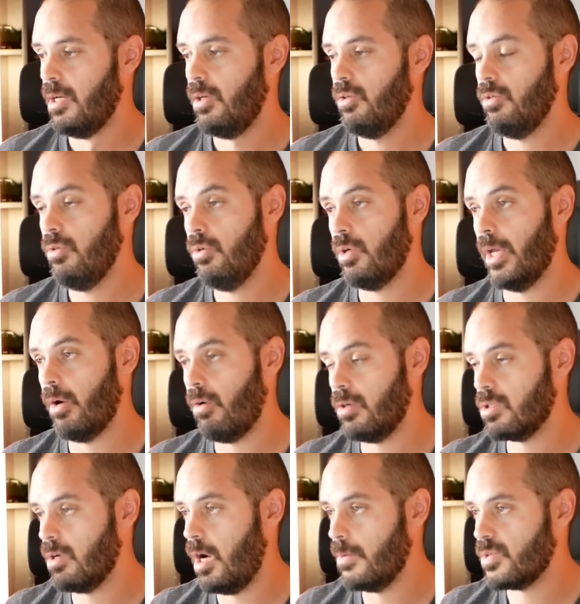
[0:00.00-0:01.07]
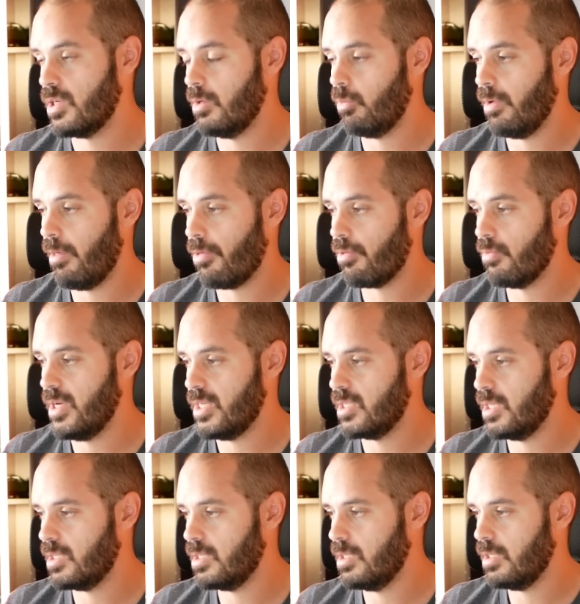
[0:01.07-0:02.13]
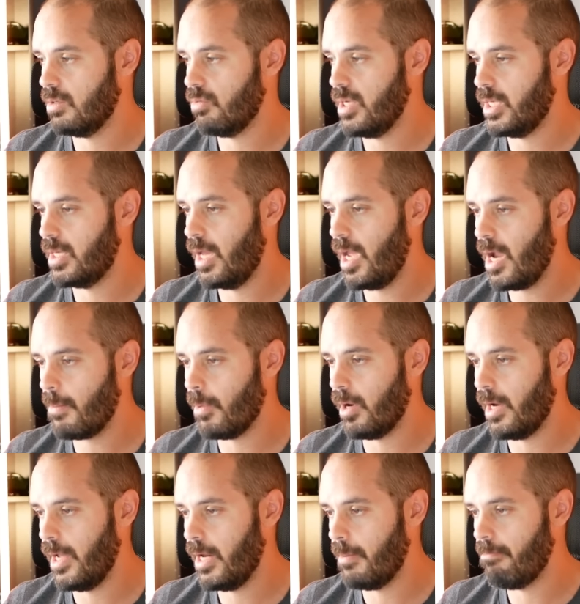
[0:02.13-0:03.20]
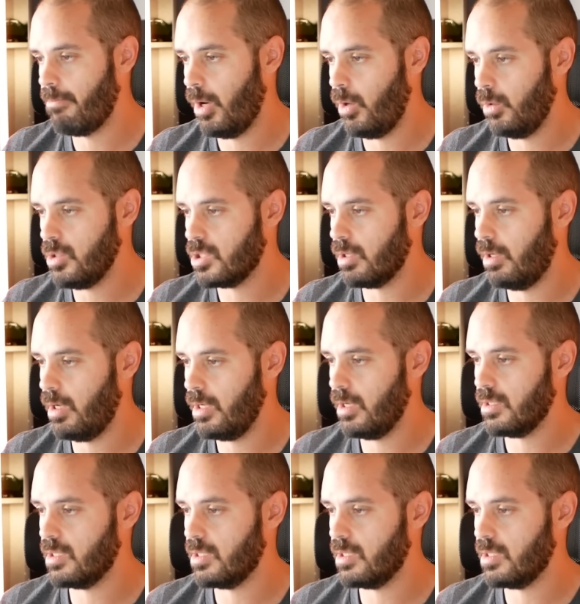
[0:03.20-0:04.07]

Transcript: You can also option it with a 360-degree camera and a Bose audio